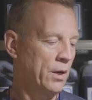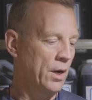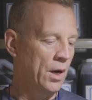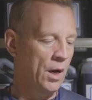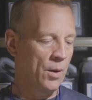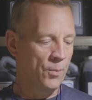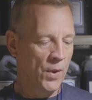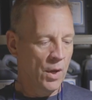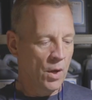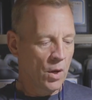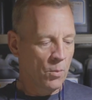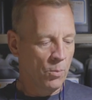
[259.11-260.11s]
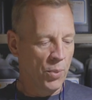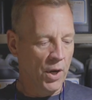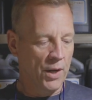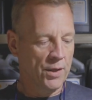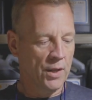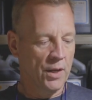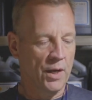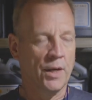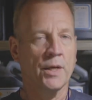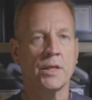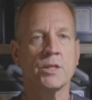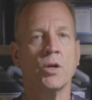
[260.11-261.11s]
but
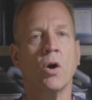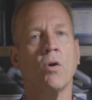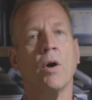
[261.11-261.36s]
it is